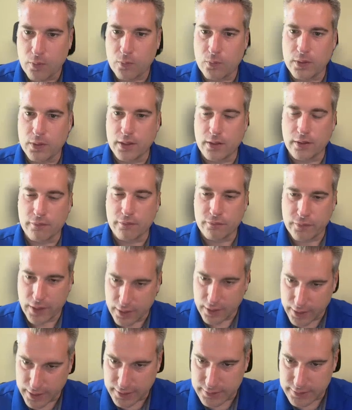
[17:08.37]
We are
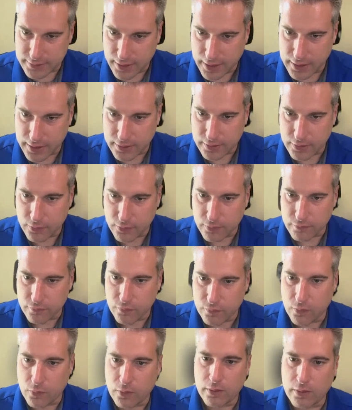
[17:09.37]
very excited going
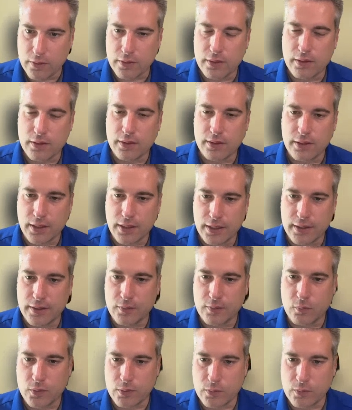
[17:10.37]
forward, and
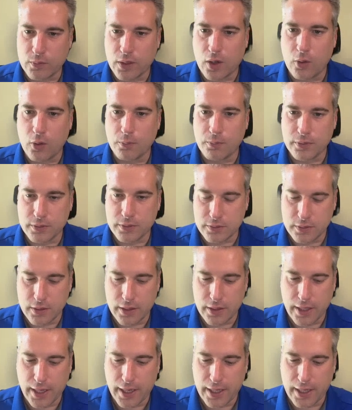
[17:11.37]
we hope
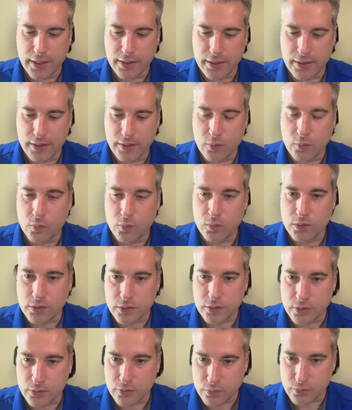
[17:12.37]
that
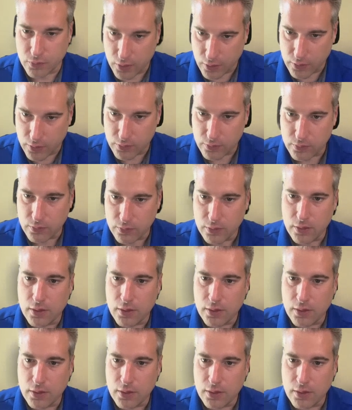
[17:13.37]
to grow